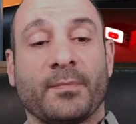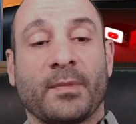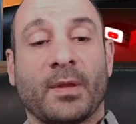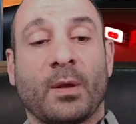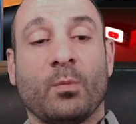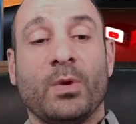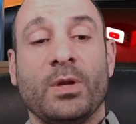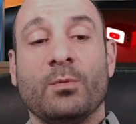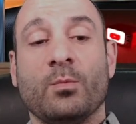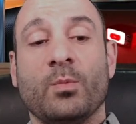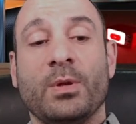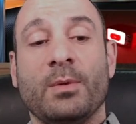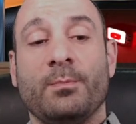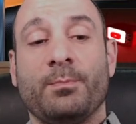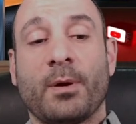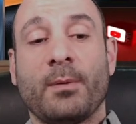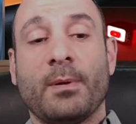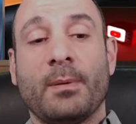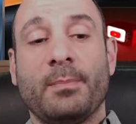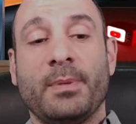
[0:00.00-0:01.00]
will
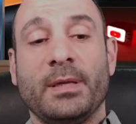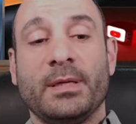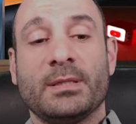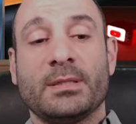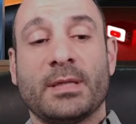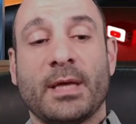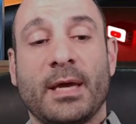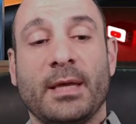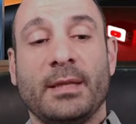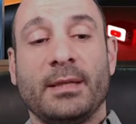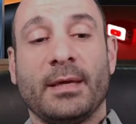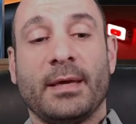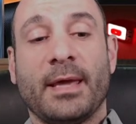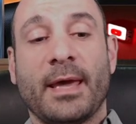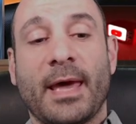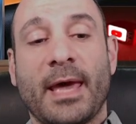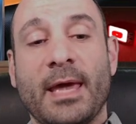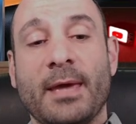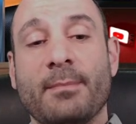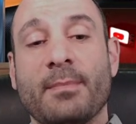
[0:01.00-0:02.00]
probably stay in the
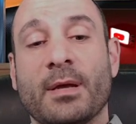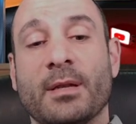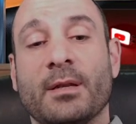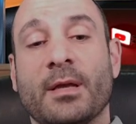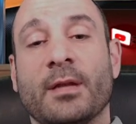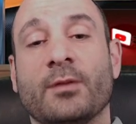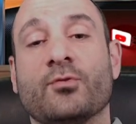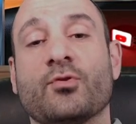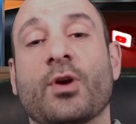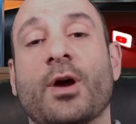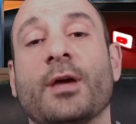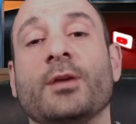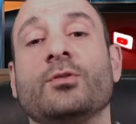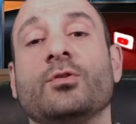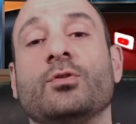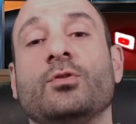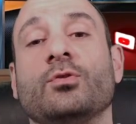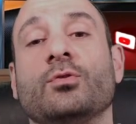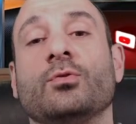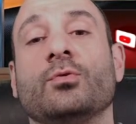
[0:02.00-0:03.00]
game and try to
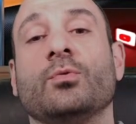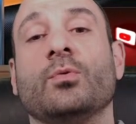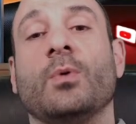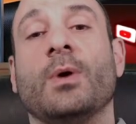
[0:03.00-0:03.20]
do